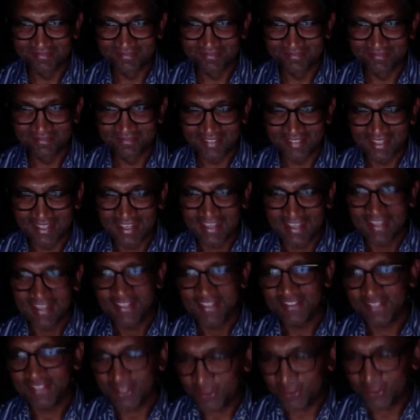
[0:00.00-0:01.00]
Right.
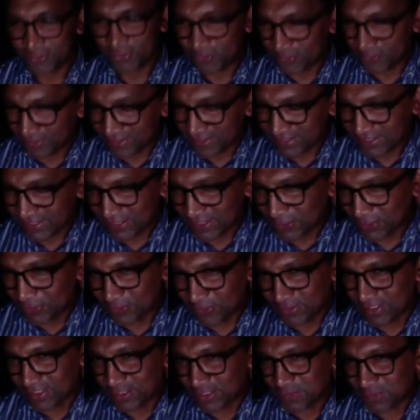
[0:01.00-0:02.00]
So, so
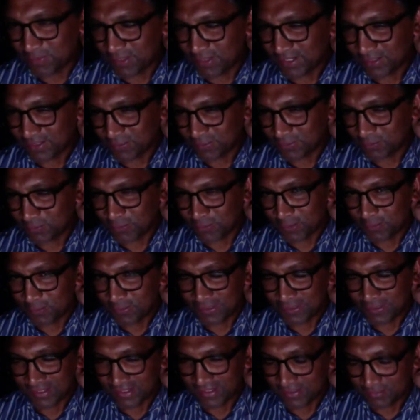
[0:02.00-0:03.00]
despite
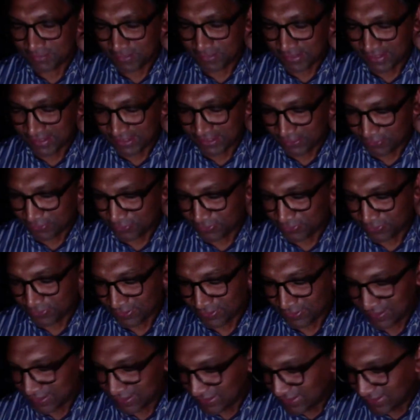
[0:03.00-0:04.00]
popular belief,
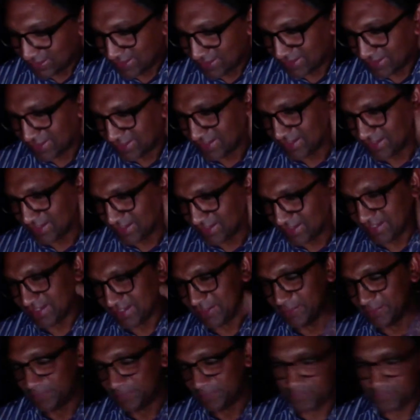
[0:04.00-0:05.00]

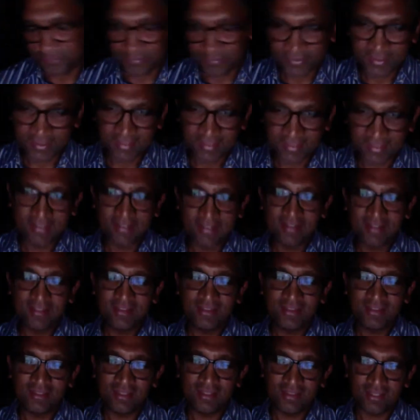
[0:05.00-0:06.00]
um,
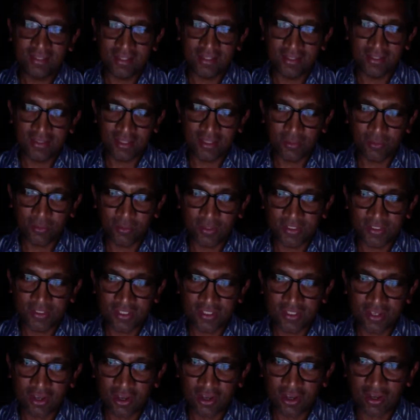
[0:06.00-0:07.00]
the, there was
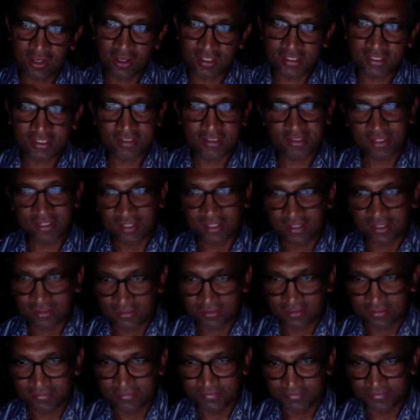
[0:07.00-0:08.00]
the A S K trial
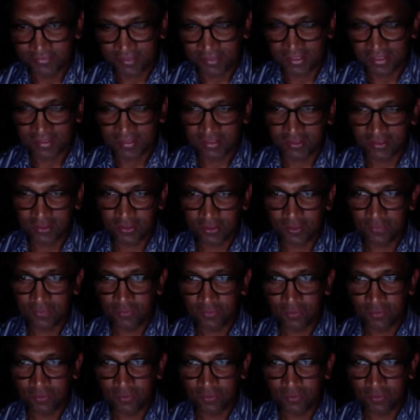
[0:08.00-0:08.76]
I don't know if